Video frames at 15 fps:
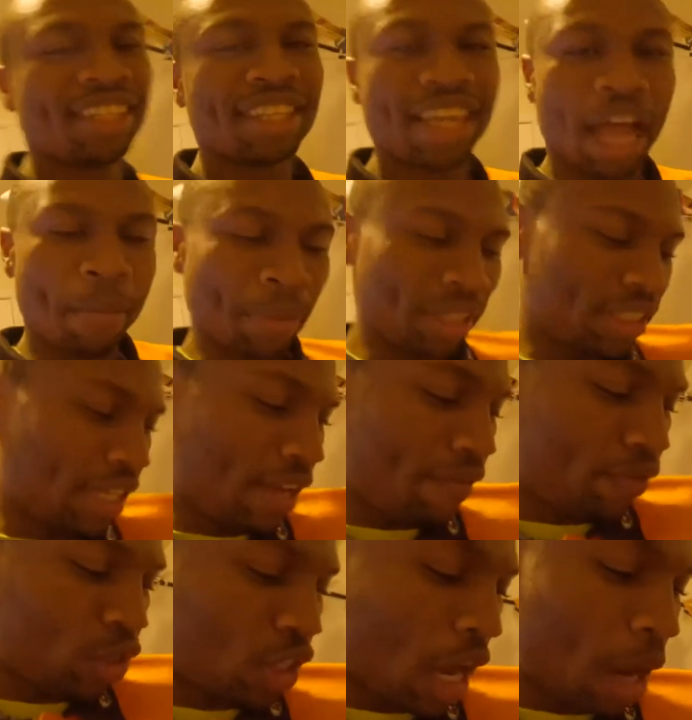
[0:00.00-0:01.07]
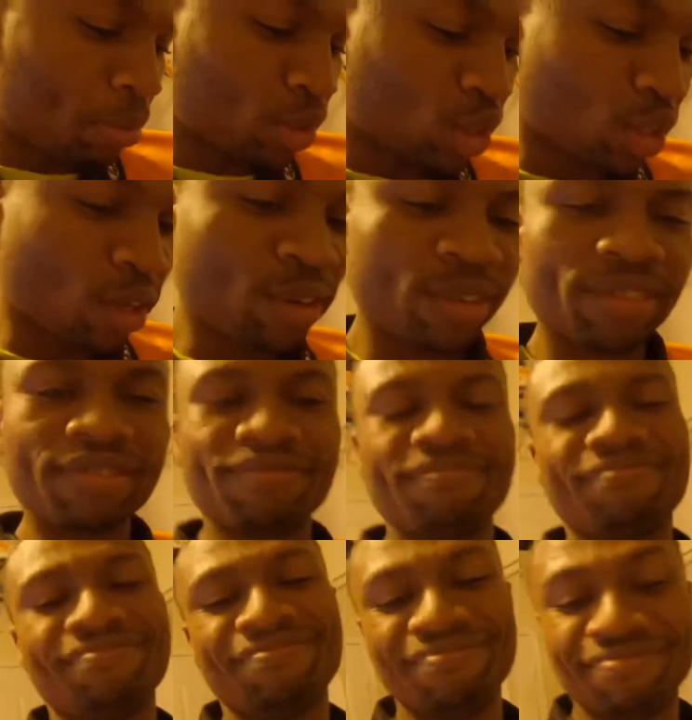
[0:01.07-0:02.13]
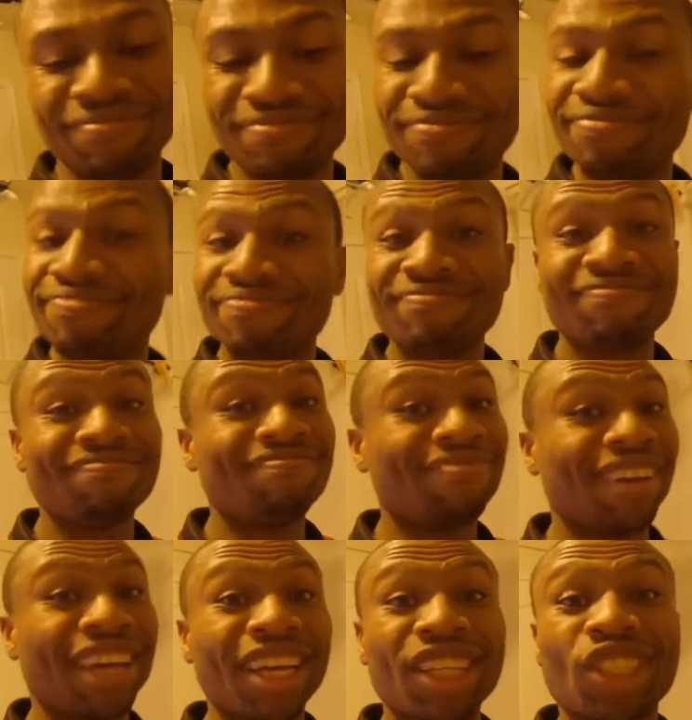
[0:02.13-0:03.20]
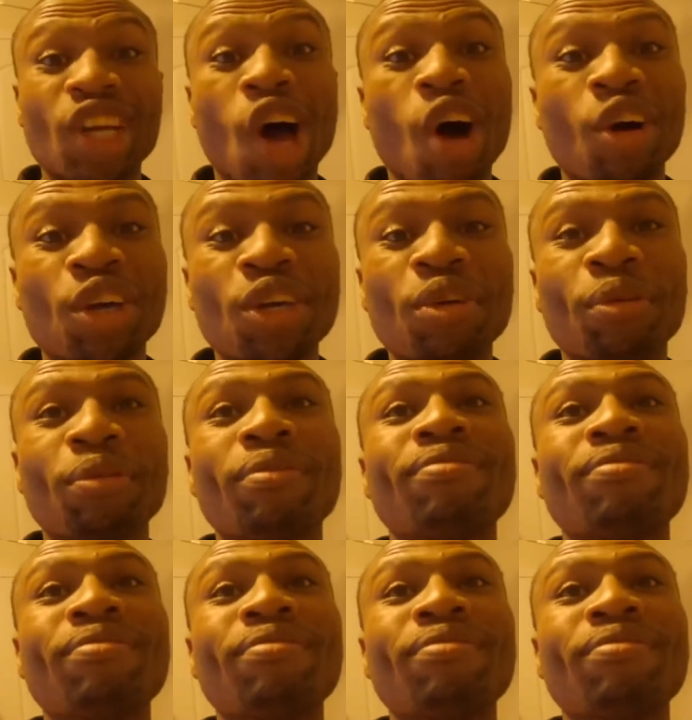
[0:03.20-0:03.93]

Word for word: Got my team Futaba shirt. It's all you.